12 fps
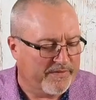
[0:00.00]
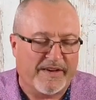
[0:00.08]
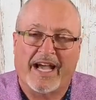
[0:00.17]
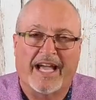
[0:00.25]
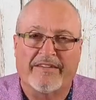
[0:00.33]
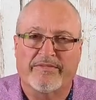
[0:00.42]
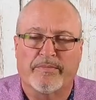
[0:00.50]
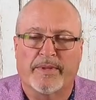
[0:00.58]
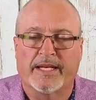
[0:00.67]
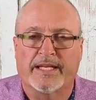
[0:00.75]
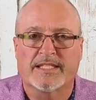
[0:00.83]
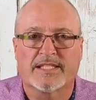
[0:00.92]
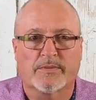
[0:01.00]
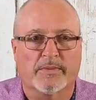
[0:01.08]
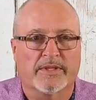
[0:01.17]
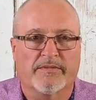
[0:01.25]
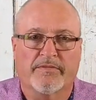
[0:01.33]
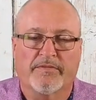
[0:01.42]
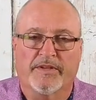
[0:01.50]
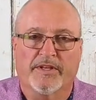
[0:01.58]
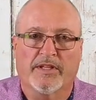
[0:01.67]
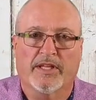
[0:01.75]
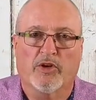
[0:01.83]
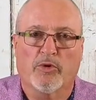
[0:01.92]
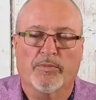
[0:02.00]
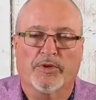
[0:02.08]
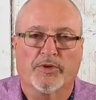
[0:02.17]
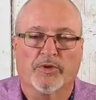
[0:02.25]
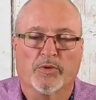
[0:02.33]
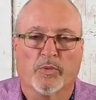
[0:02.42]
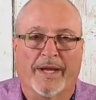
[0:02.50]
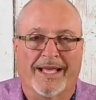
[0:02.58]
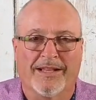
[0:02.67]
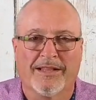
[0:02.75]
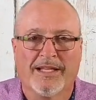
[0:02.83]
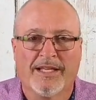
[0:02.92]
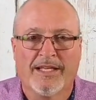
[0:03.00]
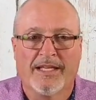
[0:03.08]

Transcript: Five Minutes with Phil. I hope you're doing well.